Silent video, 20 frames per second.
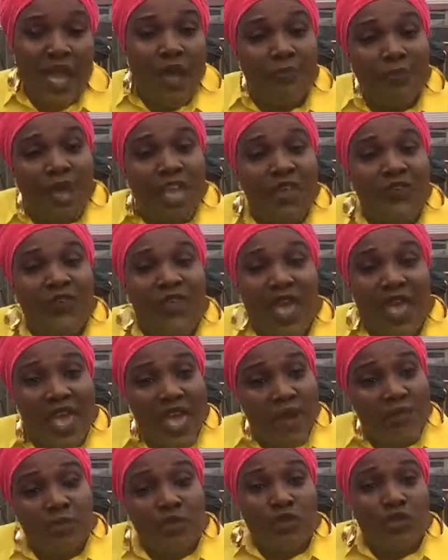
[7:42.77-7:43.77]
But if you're
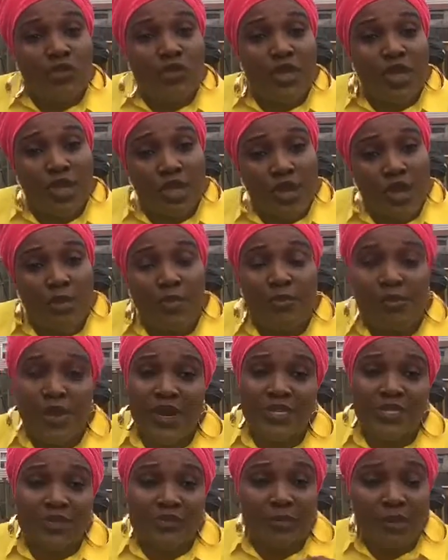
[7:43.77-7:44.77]
able to
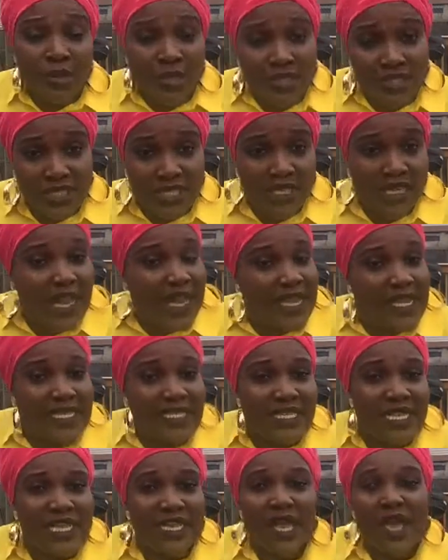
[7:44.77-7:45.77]
incorporate protein, like I
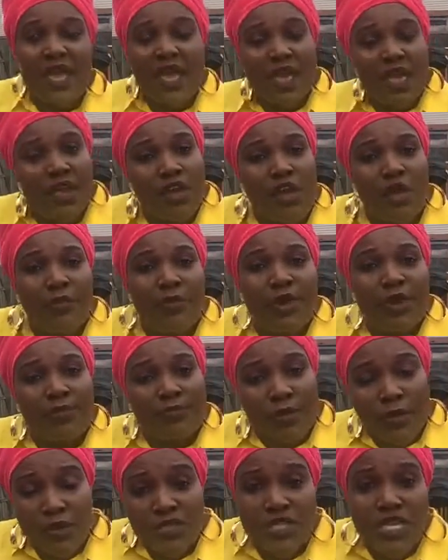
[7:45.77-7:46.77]
said, incorporate
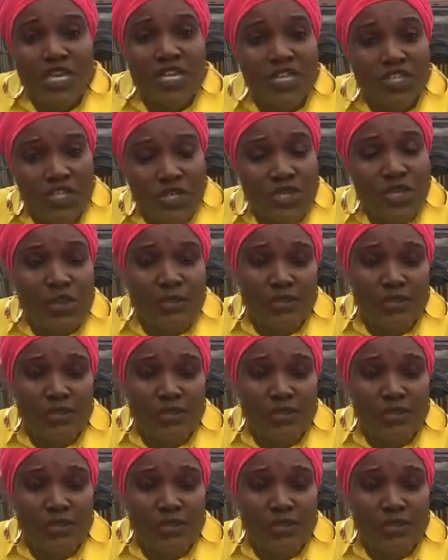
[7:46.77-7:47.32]
protein into